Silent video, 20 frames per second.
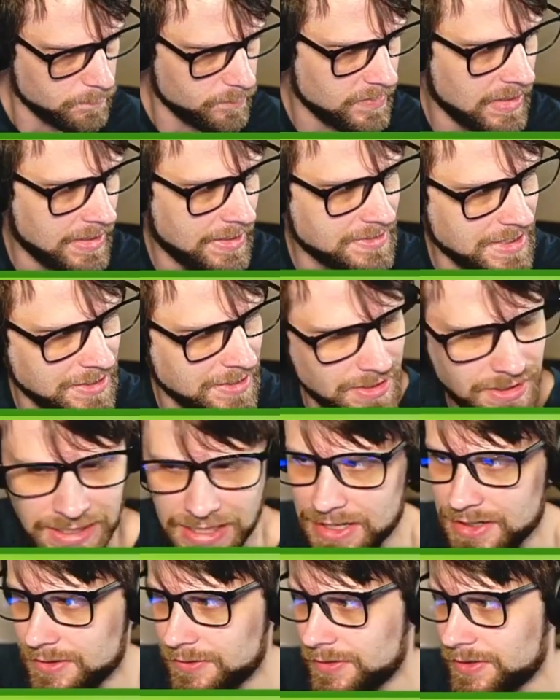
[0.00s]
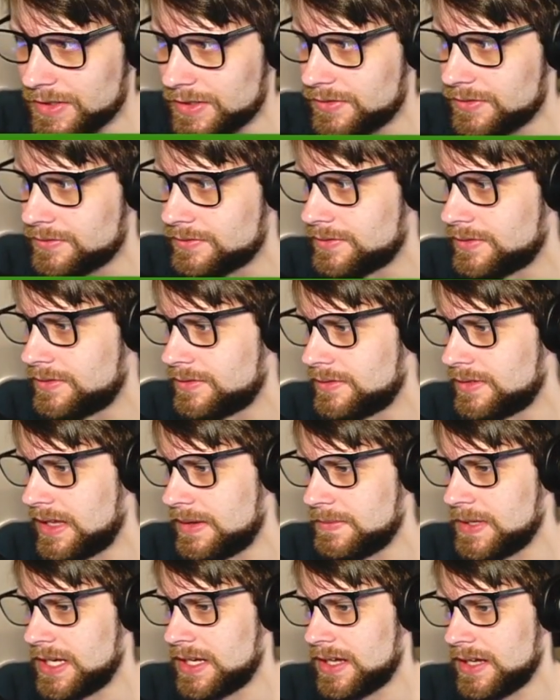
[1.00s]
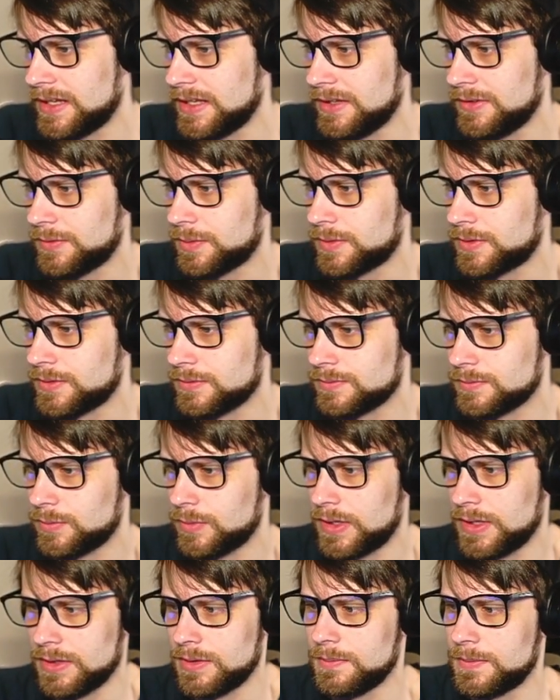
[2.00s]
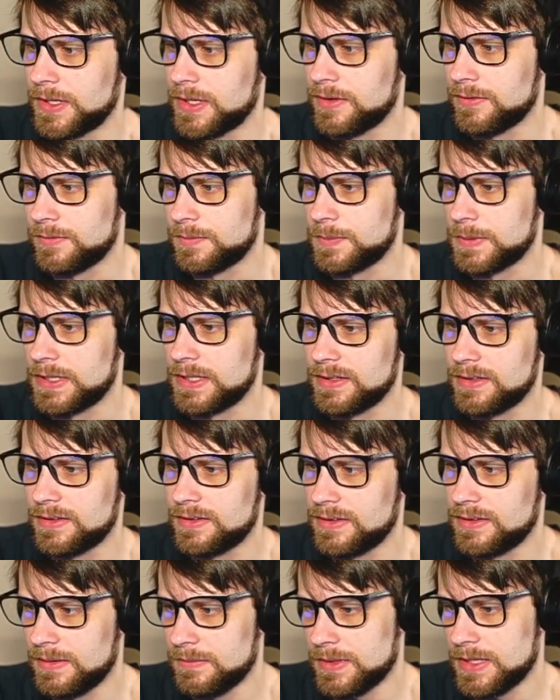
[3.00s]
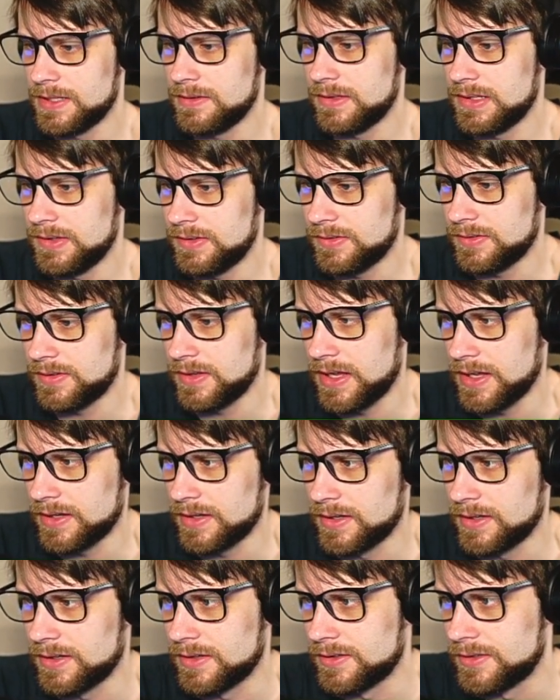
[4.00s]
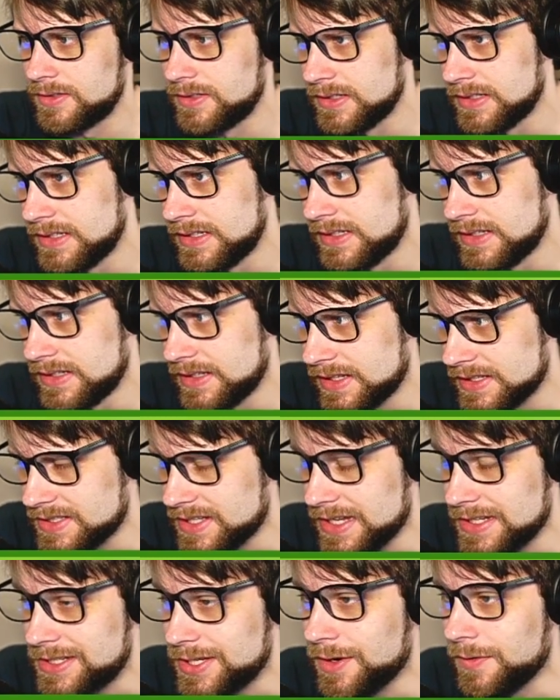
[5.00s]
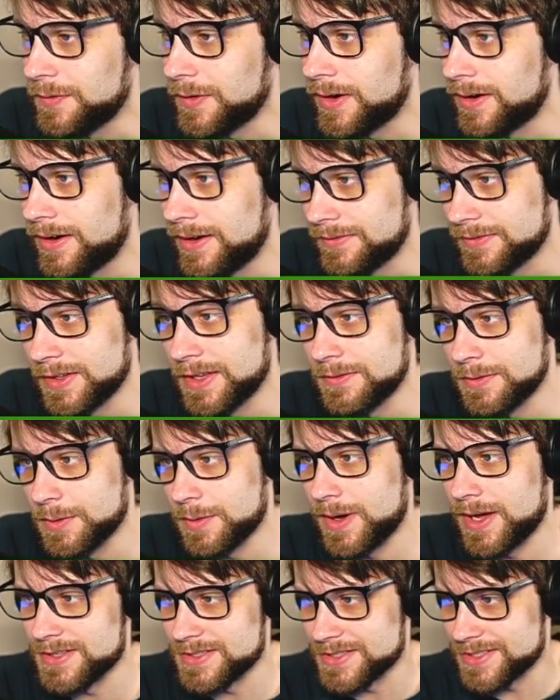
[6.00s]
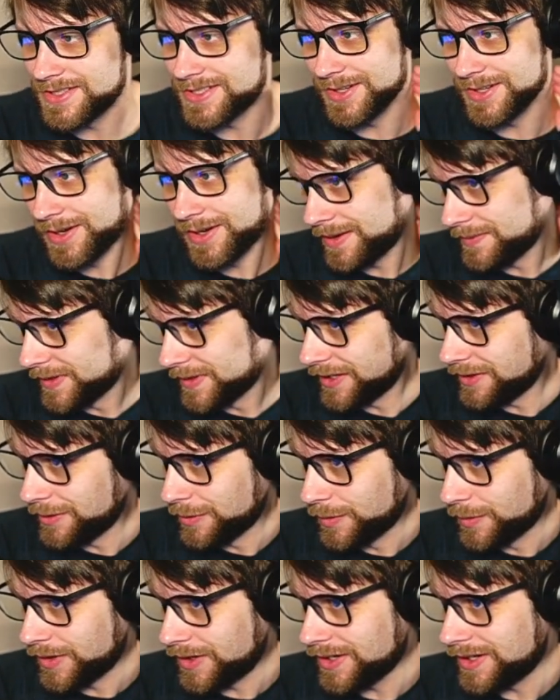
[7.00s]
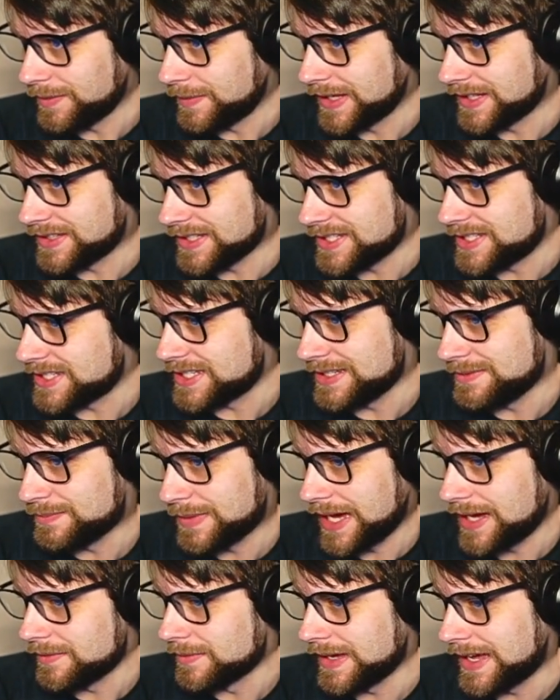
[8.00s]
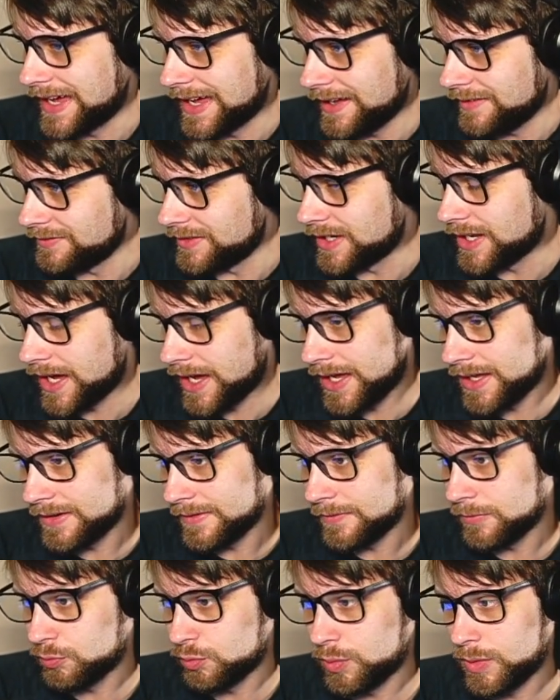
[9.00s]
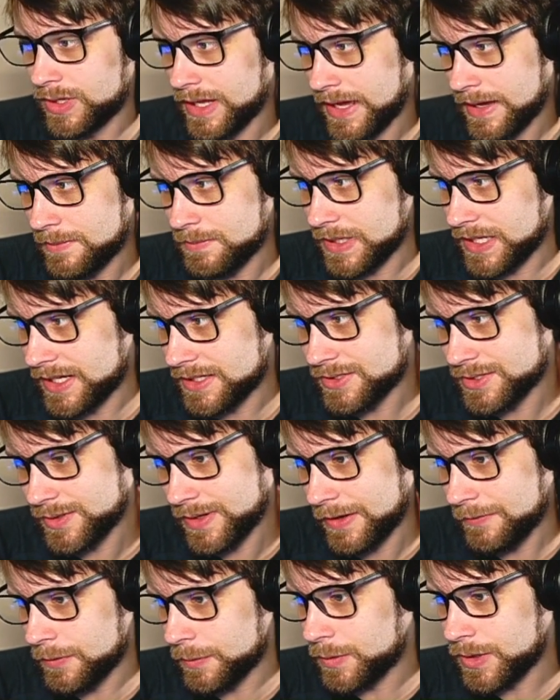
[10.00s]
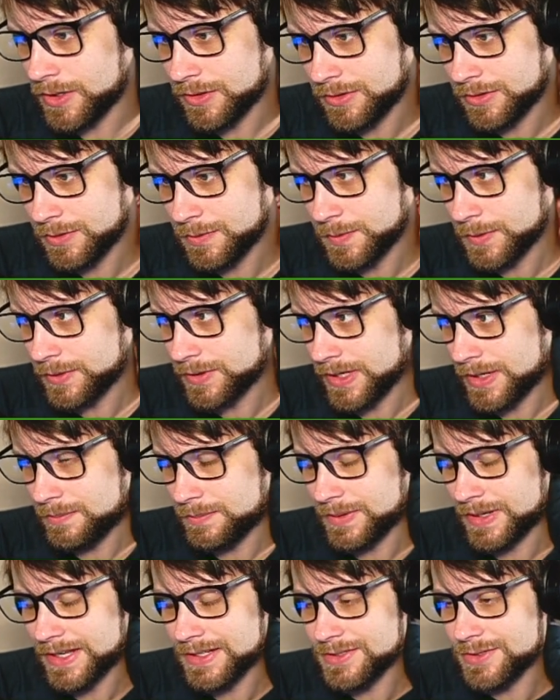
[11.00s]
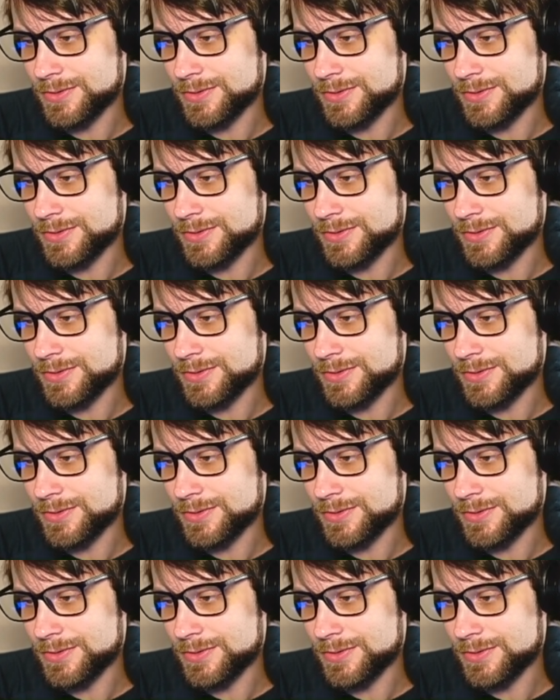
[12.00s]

It's actually kind of a, I mean, I guess we're well above, but I mean, that's not too far off level wise. So I'm a little worried about this Team Magma. I have not, I do have a walkthrough pulled up, but I